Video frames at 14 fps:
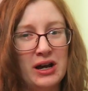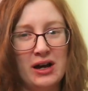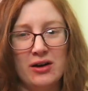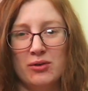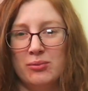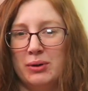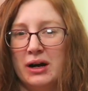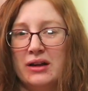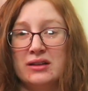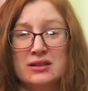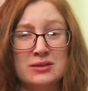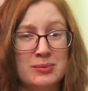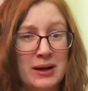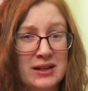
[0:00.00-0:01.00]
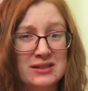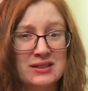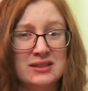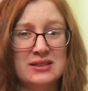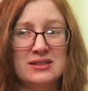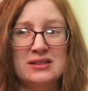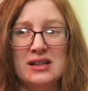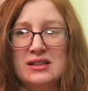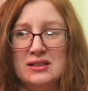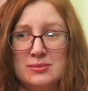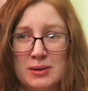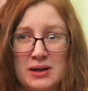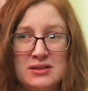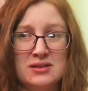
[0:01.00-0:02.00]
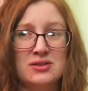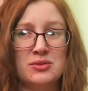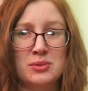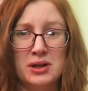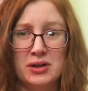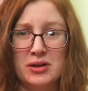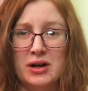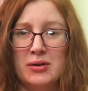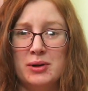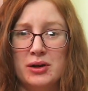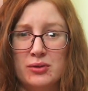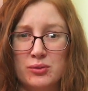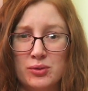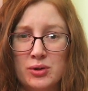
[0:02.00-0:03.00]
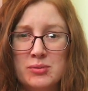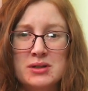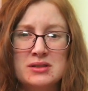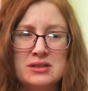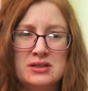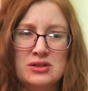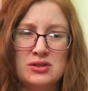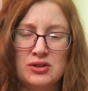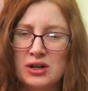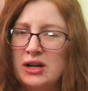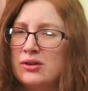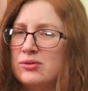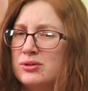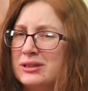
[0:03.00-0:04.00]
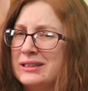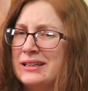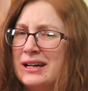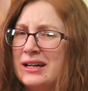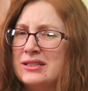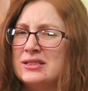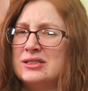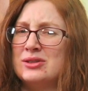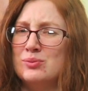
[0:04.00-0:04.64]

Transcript: out by the spices and the spices are mellowed out by the rooibos to create a really nice